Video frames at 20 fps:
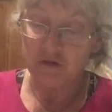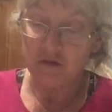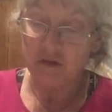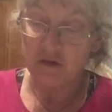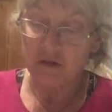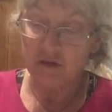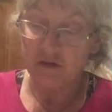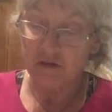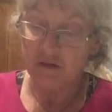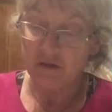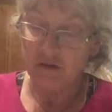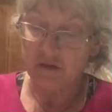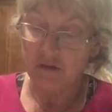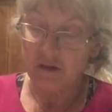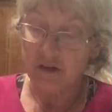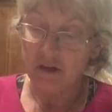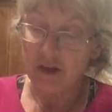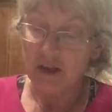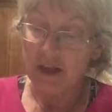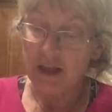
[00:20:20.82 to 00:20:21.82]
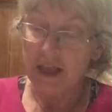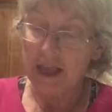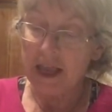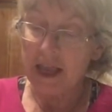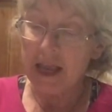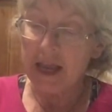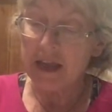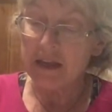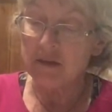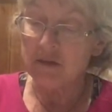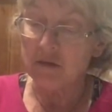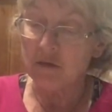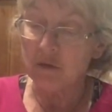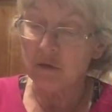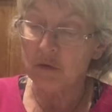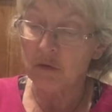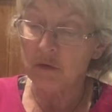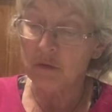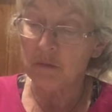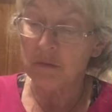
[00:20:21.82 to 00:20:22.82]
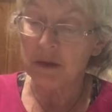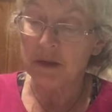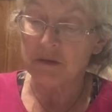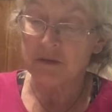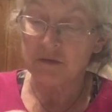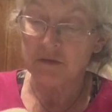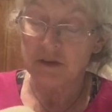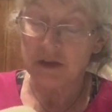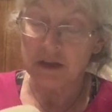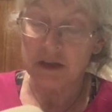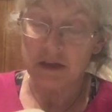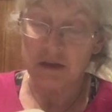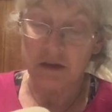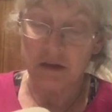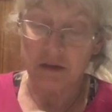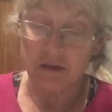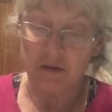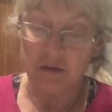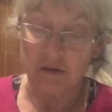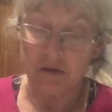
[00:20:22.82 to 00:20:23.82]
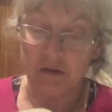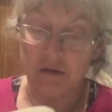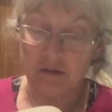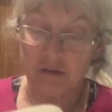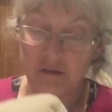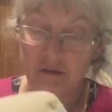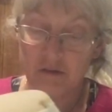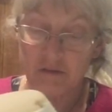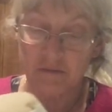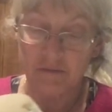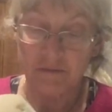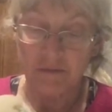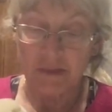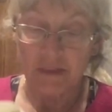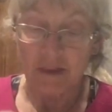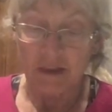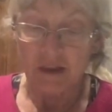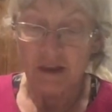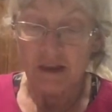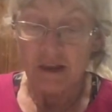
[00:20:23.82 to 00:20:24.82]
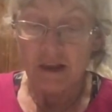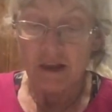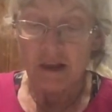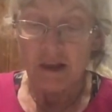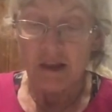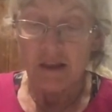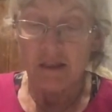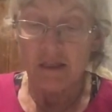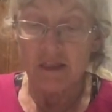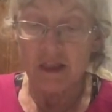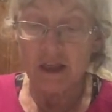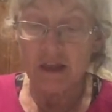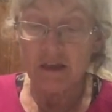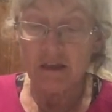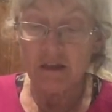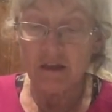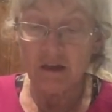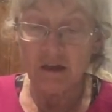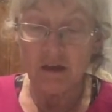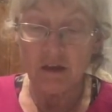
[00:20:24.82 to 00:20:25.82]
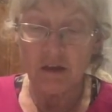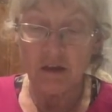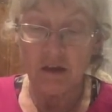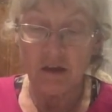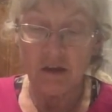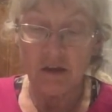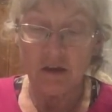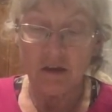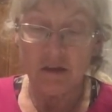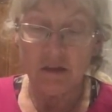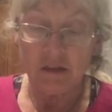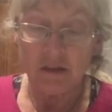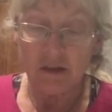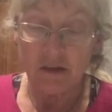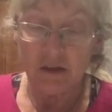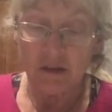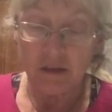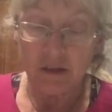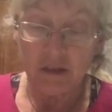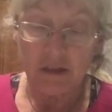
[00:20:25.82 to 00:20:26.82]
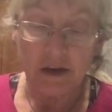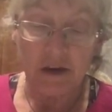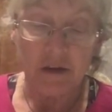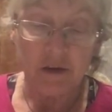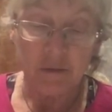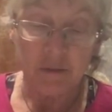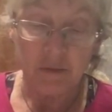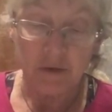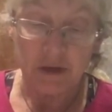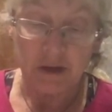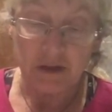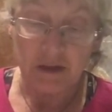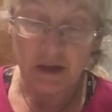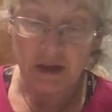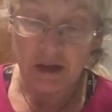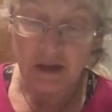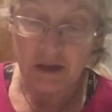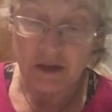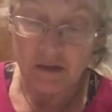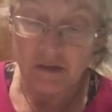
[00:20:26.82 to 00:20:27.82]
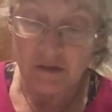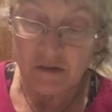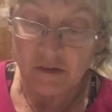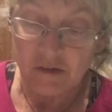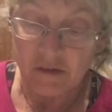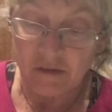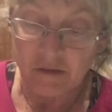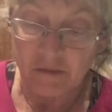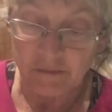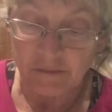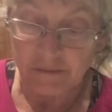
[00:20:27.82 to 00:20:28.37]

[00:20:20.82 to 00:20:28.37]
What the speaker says: nurse and or mental health nurse. Then the therapy needs,